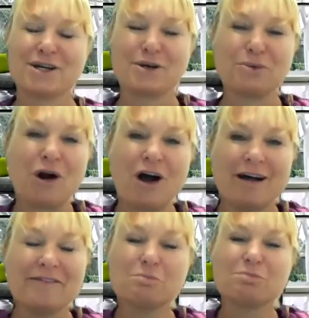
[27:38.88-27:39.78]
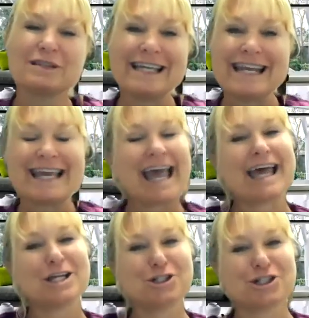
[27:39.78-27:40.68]
So we're on the bleeding
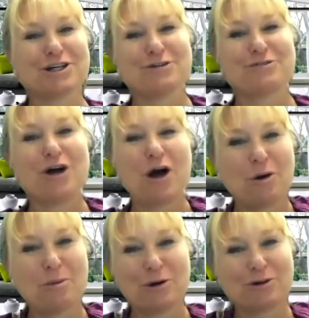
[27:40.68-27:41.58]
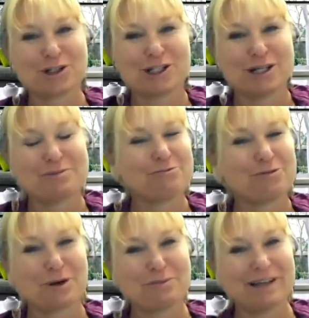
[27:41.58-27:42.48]
edge of homeownership
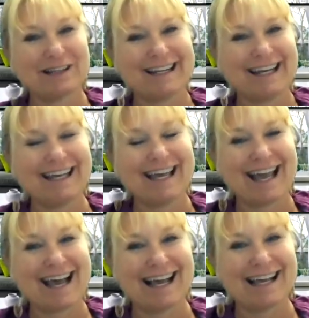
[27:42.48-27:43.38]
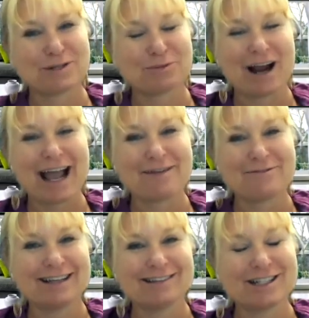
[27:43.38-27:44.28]
affordability, and we're
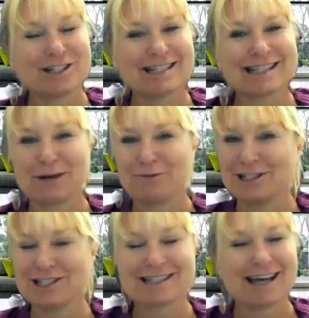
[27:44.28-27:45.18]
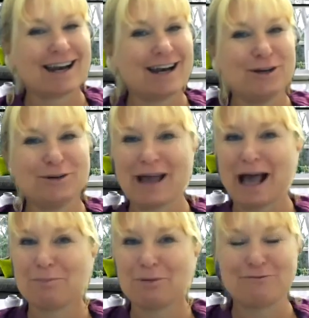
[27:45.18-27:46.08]
having glitches like we just got a new
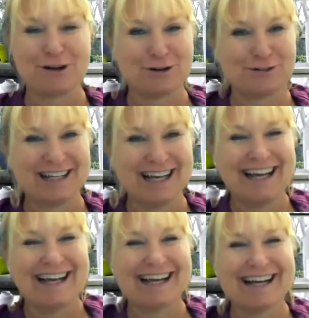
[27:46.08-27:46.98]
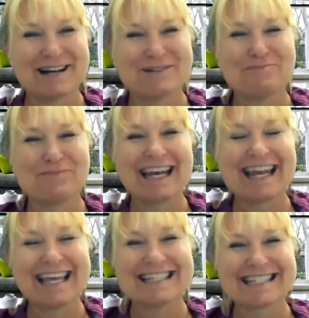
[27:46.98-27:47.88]
Apple phone. But
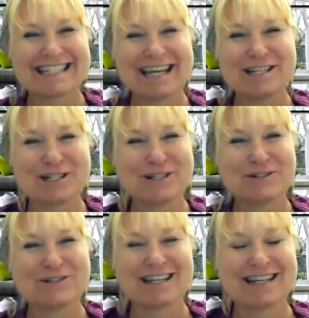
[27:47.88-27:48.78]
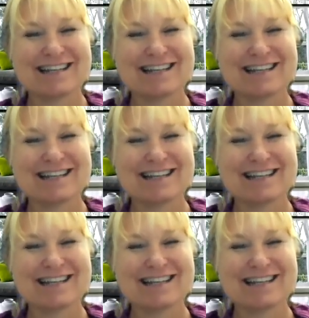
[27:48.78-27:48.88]
stay tuned.